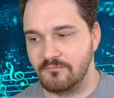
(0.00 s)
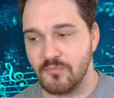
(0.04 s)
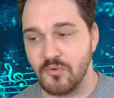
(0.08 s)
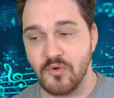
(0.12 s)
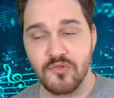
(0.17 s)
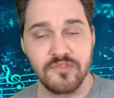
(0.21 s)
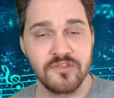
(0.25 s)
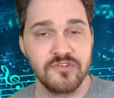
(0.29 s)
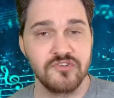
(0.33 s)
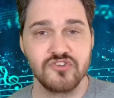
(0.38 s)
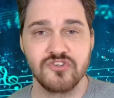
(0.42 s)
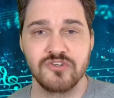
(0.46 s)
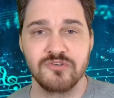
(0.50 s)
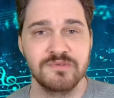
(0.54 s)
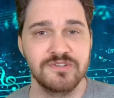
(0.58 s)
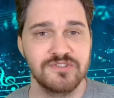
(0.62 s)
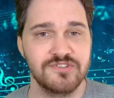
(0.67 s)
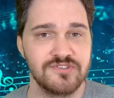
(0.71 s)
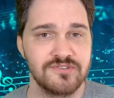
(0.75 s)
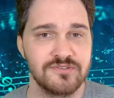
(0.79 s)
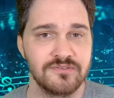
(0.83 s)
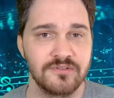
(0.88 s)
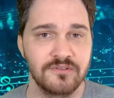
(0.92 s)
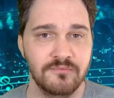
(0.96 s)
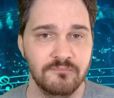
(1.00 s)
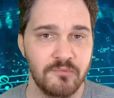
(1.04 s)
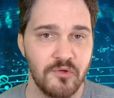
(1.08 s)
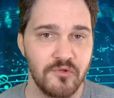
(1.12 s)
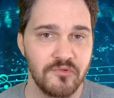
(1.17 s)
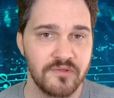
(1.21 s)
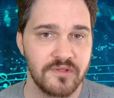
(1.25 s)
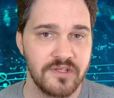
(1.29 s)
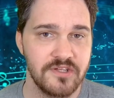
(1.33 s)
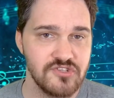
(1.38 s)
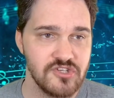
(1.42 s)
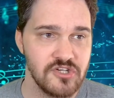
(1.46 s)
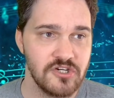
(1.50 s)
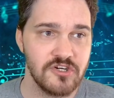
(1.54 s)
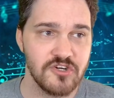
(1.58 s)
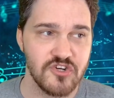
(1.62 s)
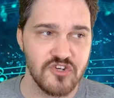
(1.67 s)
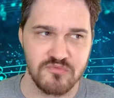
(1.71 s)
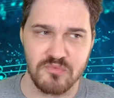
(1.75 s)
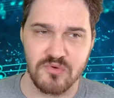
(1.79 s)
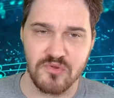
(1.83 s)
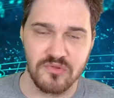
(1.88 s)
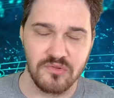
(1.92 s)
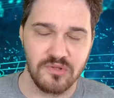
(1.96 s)
both instruments, both
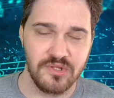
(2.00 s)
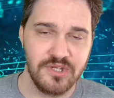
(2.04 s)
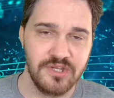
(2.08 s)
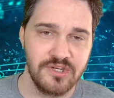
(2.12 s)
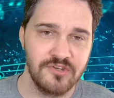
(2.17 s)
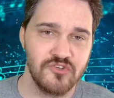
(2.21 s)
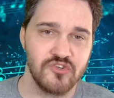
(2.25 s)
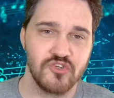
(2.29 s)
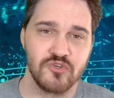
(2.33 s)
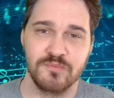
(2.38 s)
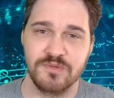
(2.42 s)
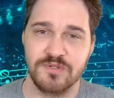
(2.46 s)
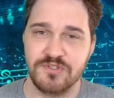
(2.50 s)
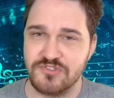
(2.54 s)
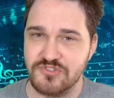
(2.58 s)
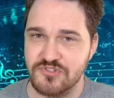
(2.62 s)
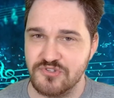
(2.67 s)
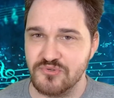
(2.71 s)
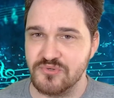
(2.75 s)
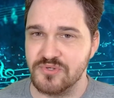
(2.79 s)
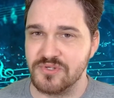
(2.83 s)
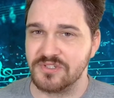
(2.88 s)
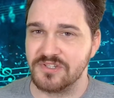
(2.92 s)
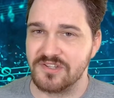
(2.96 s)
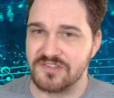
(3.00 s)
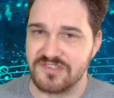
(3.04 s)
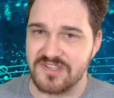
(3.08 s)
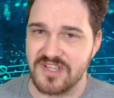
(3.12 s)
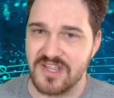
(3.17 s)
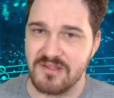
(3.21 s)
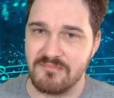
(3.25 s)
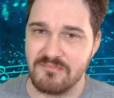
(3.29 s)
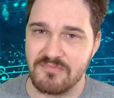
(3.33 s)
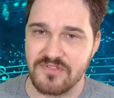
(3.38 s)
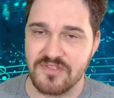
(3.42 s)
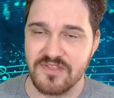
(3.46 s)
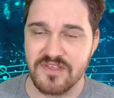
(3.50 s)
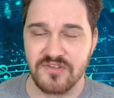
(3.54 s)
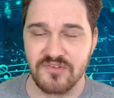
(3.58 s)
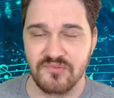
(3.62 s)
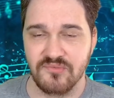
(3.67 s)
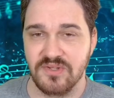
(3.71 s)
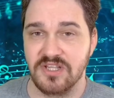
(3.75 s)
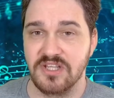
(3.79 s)
guitars, both lead instruments doing the same thing.